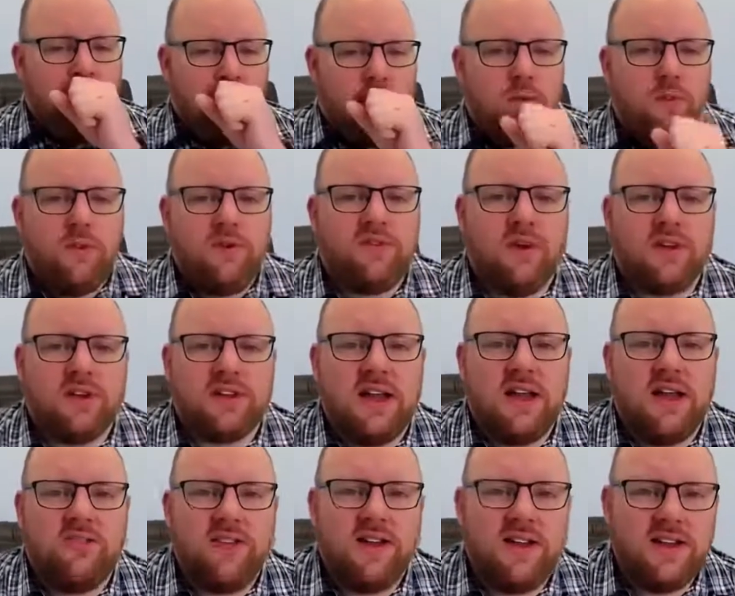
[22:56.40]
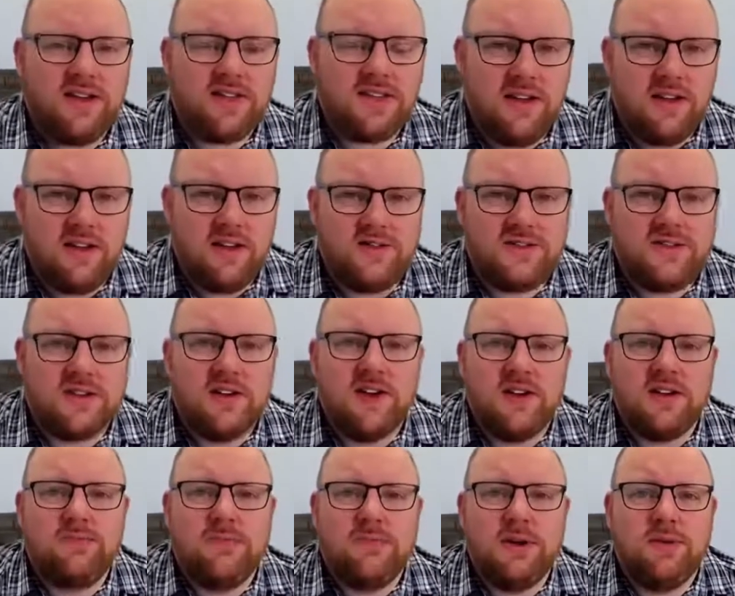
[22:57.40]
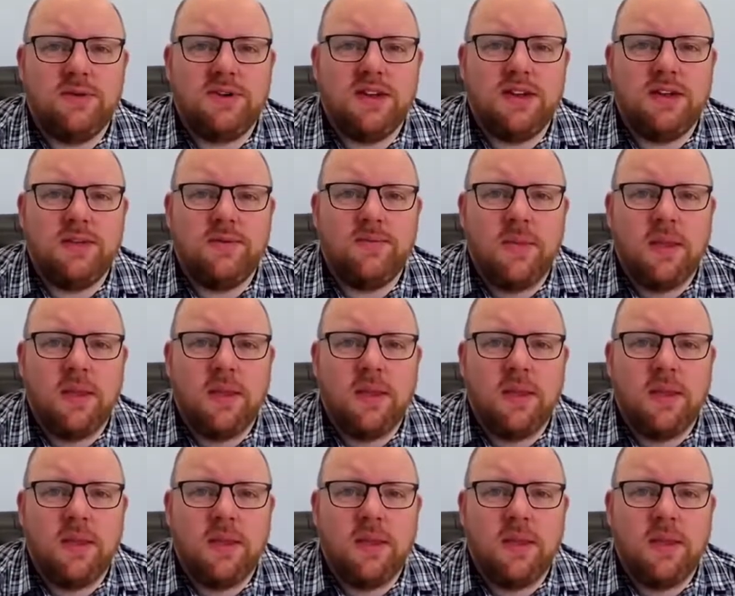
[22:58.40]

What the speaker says: We've got cafes that have started building